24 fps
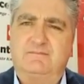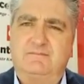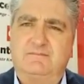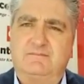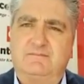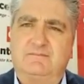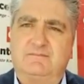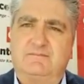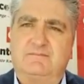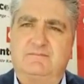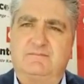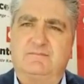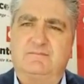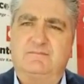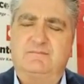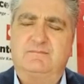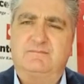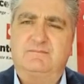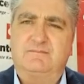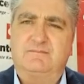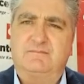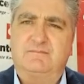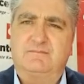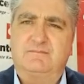
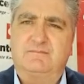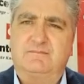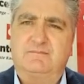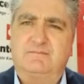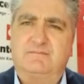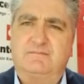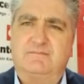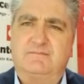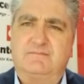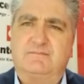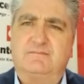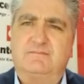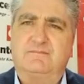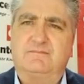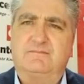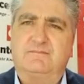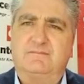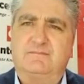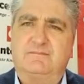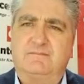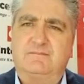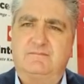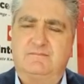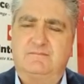
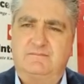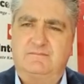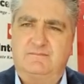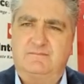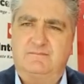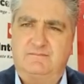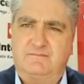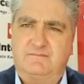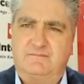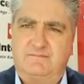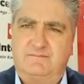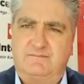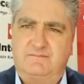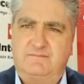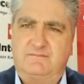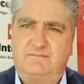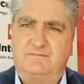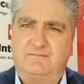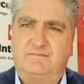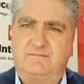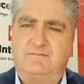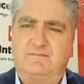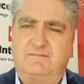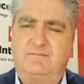
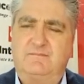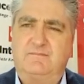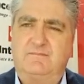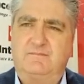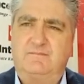(not speaking)